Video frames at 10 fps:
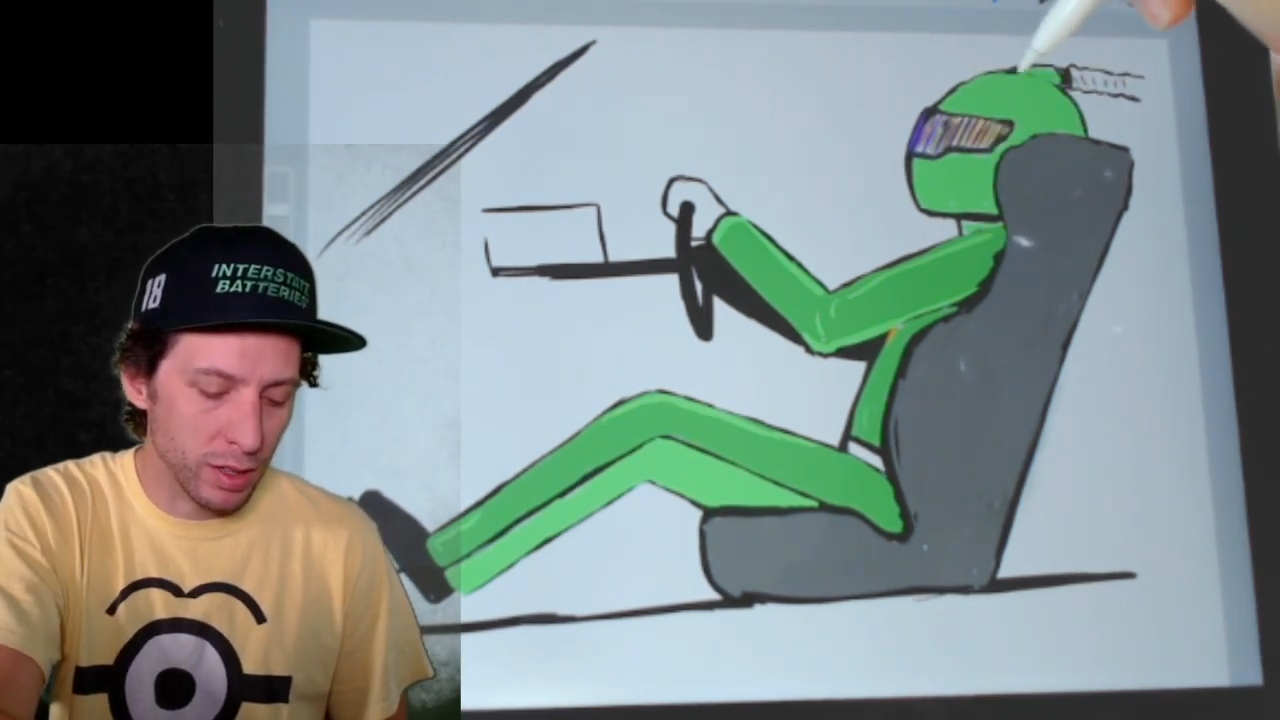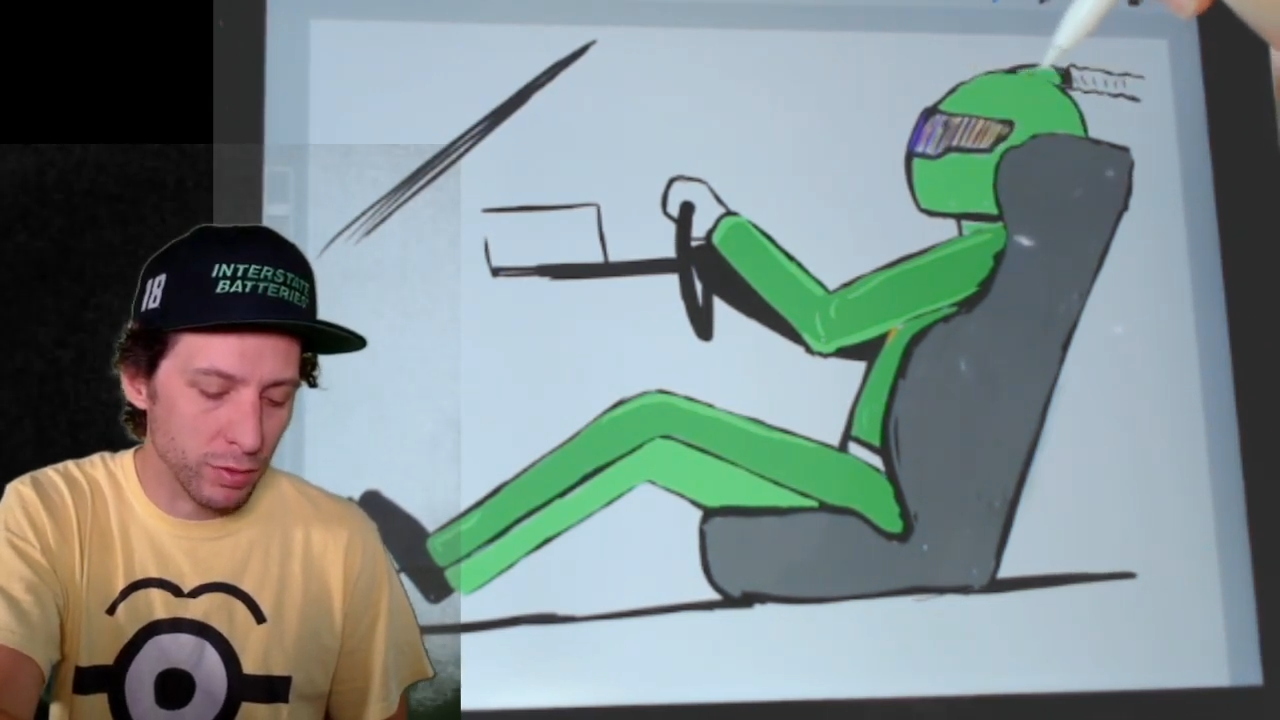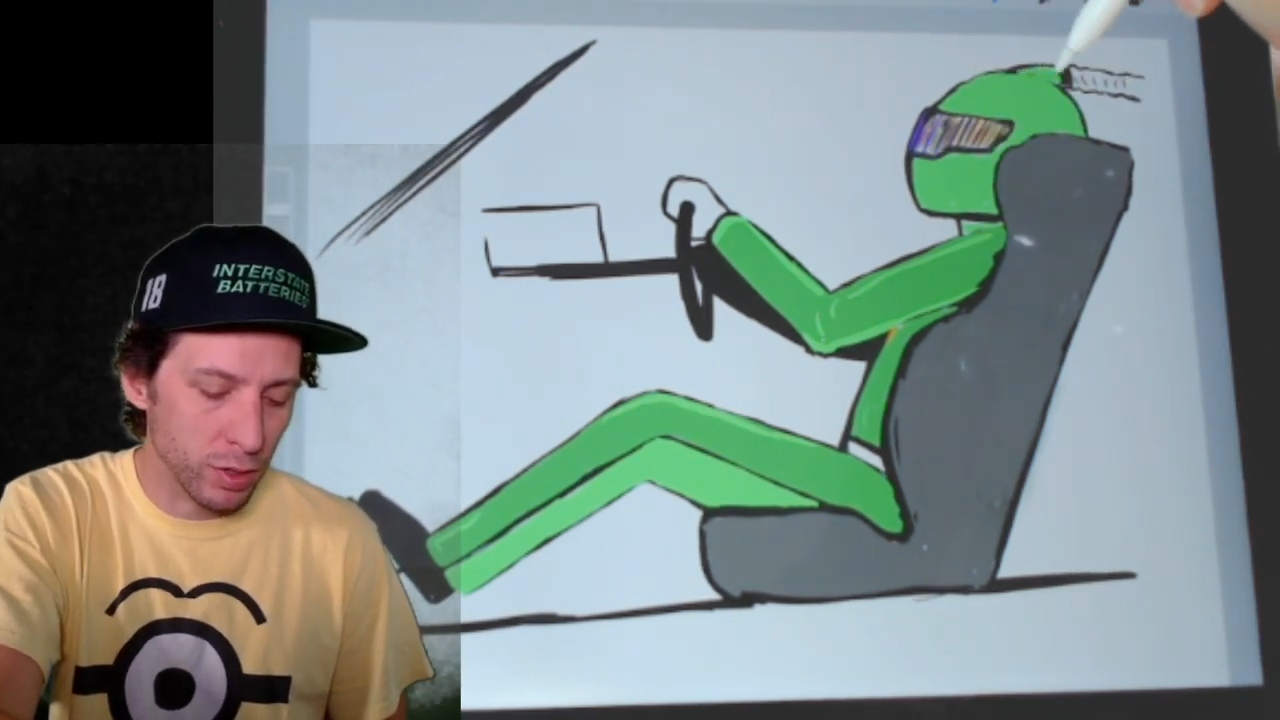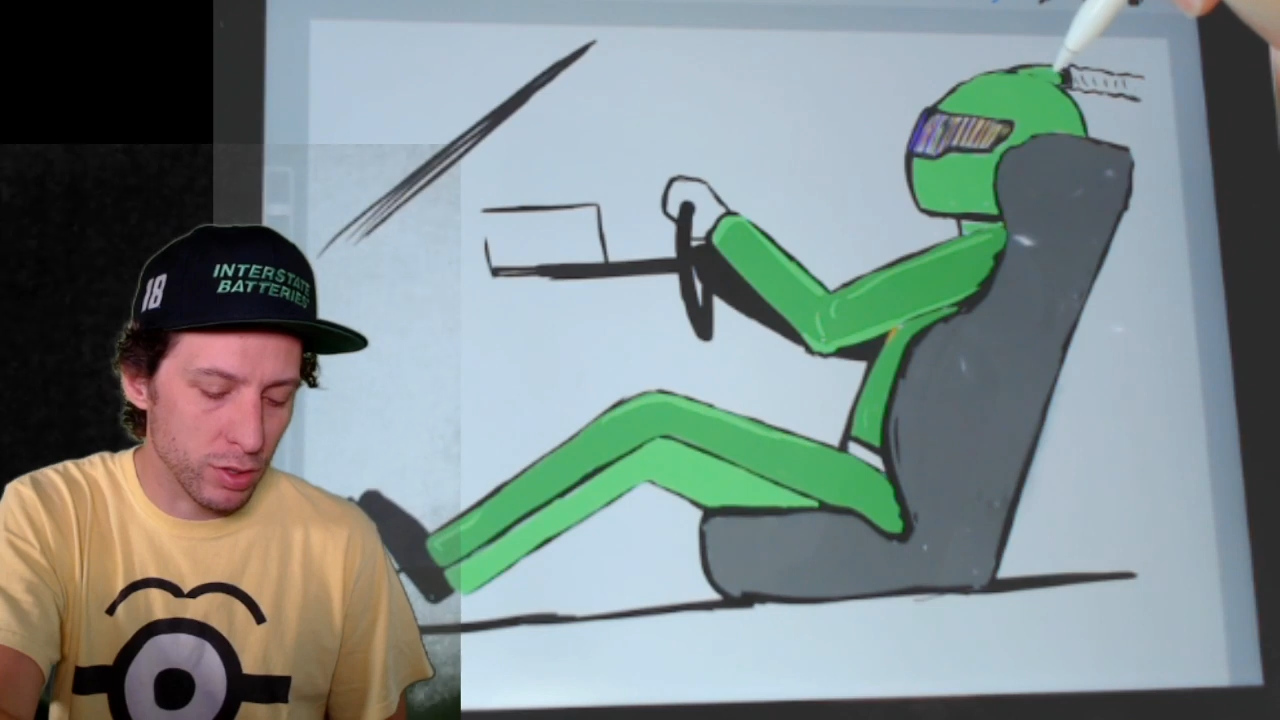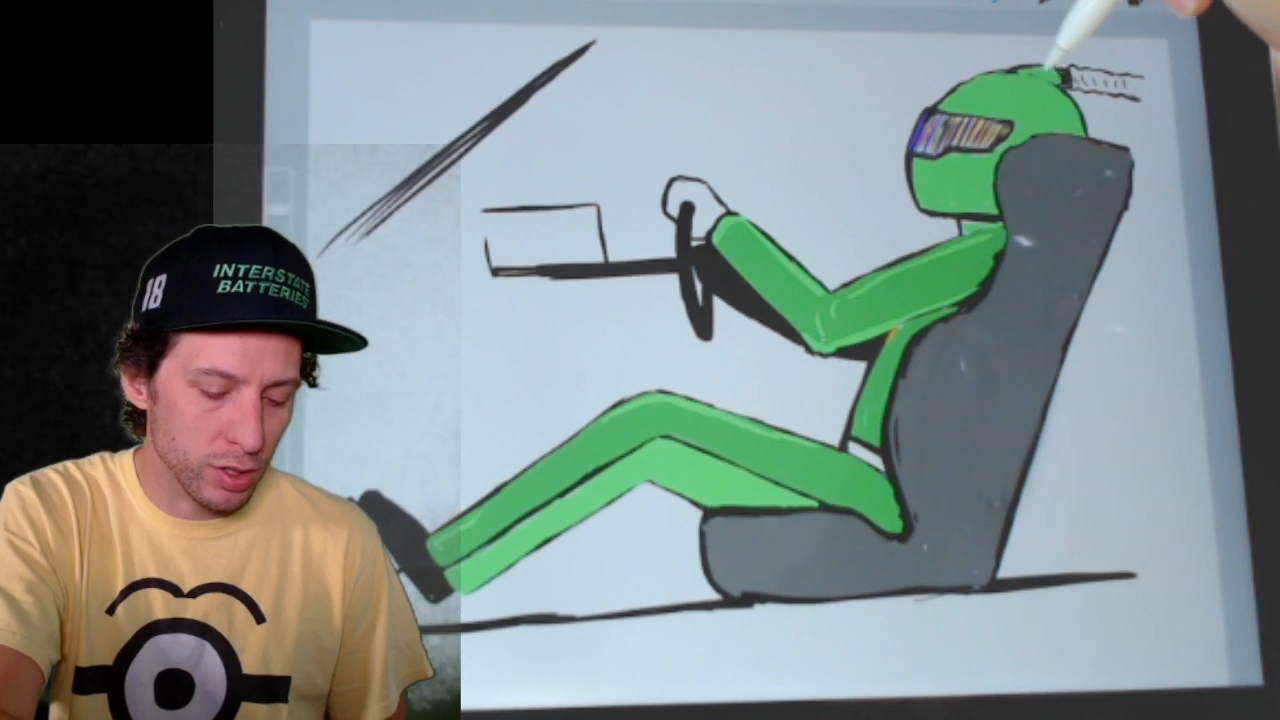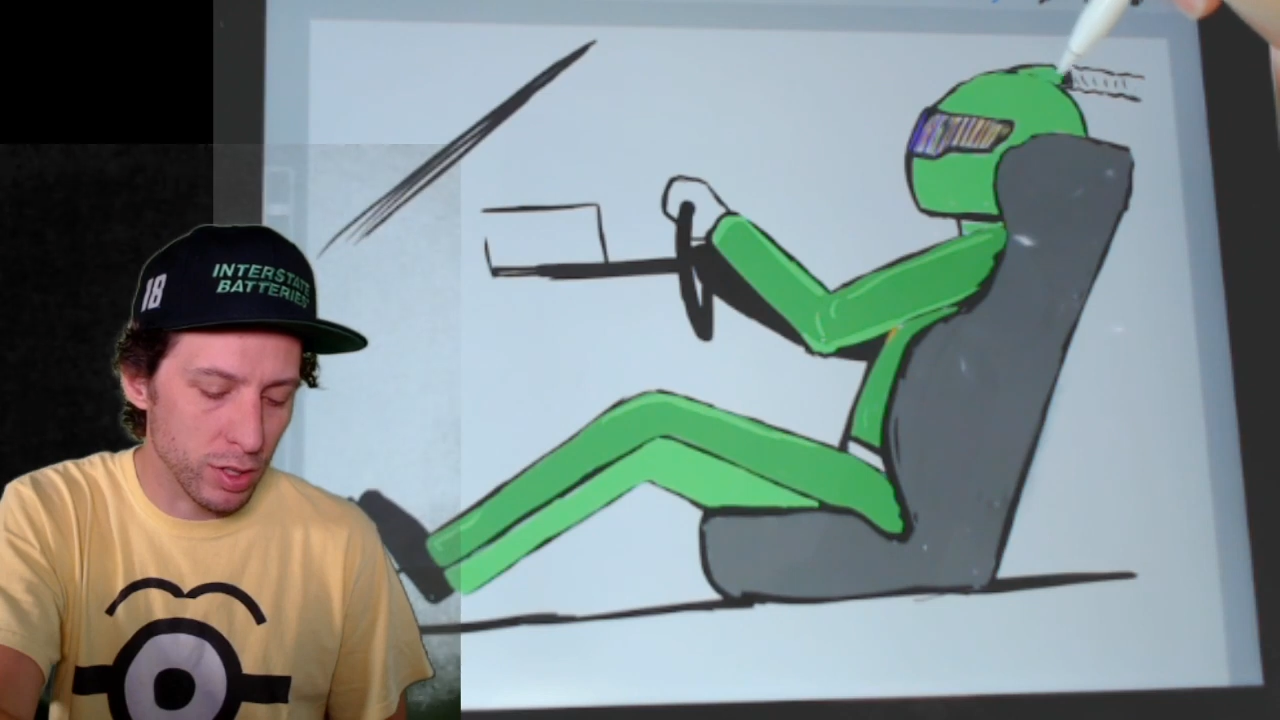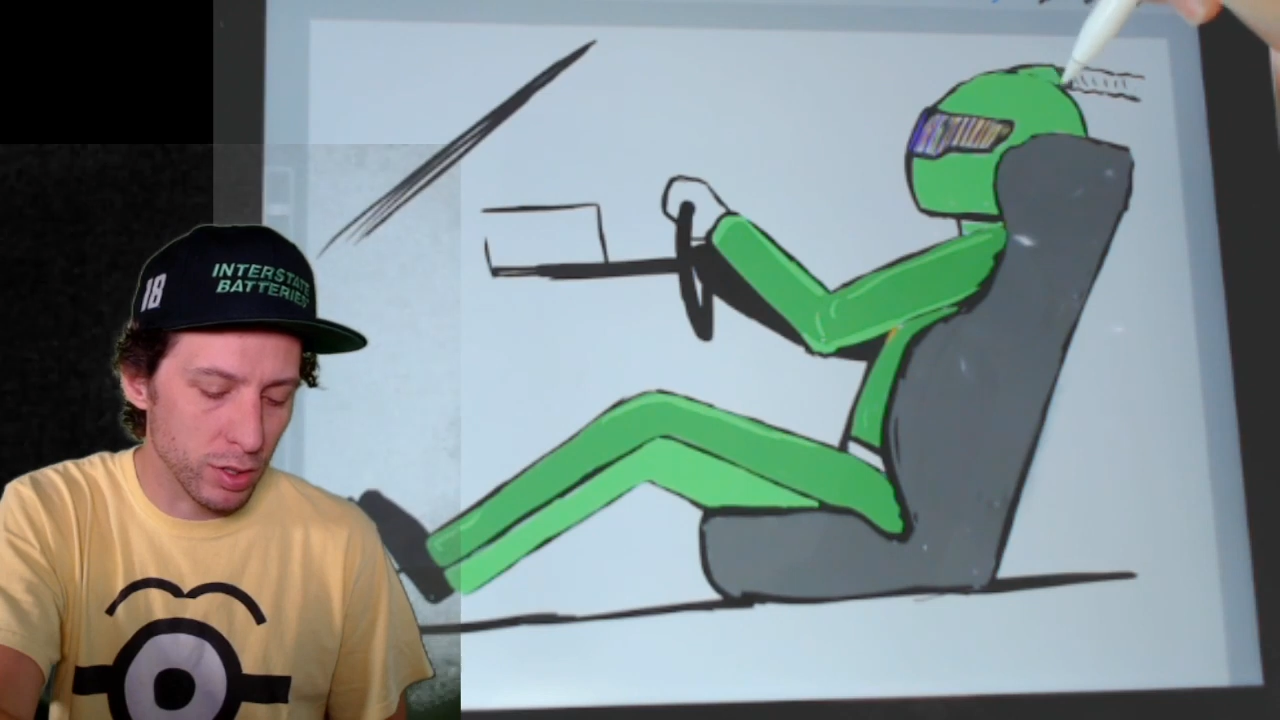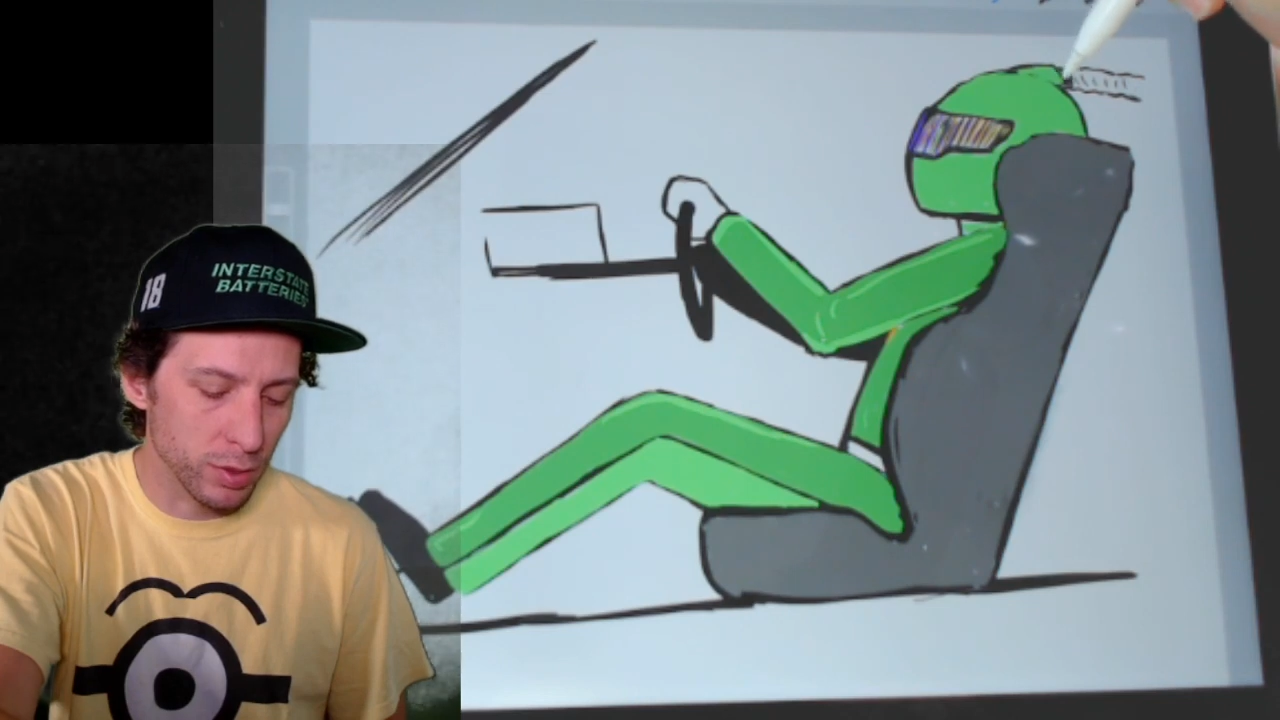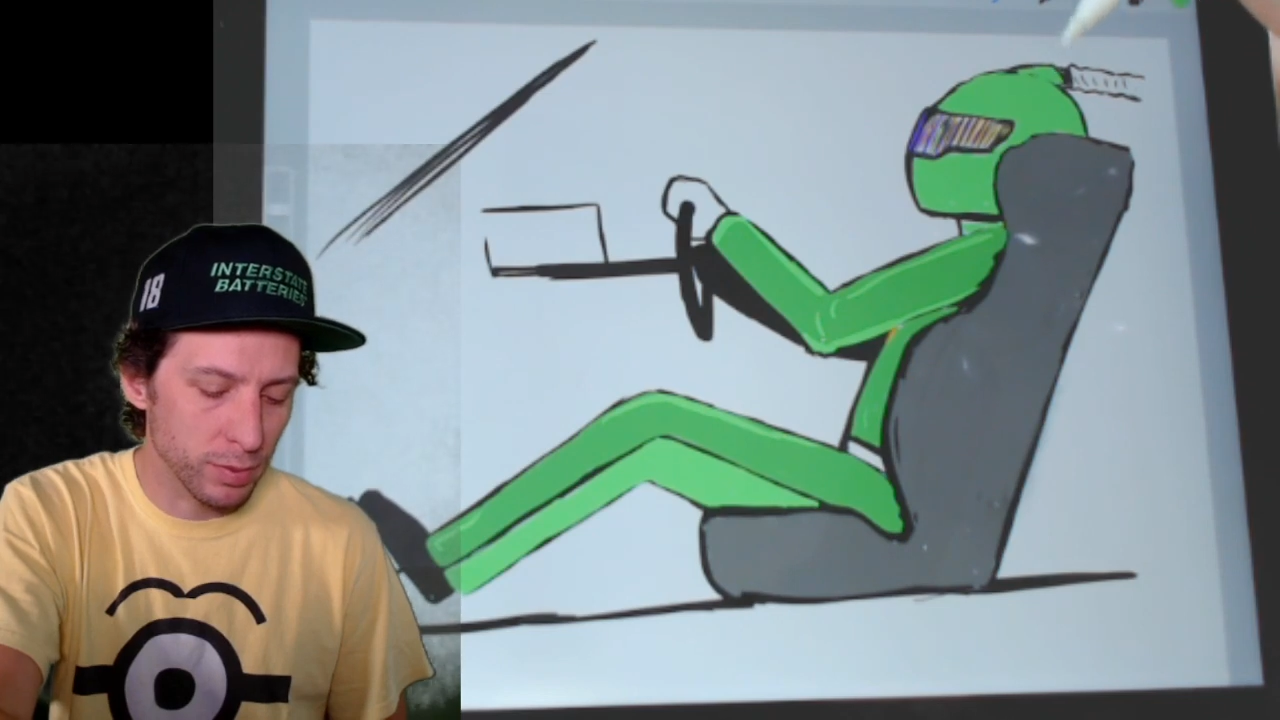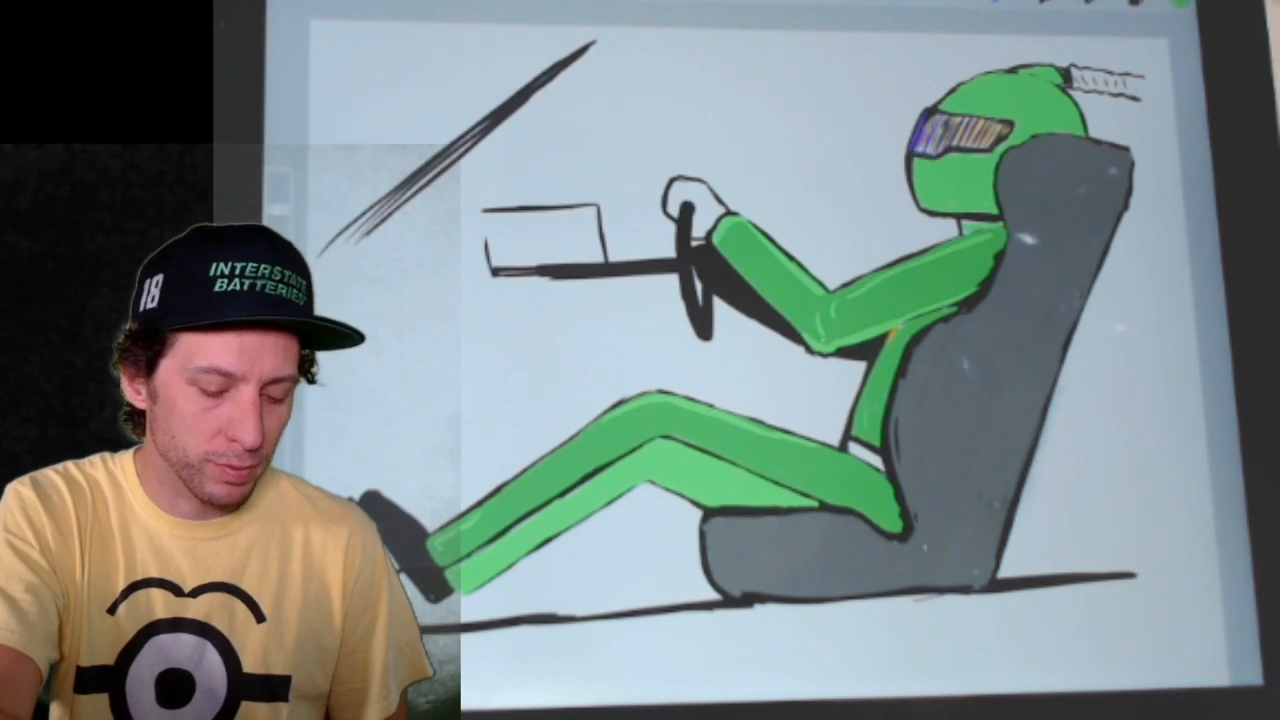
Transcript: in the future too.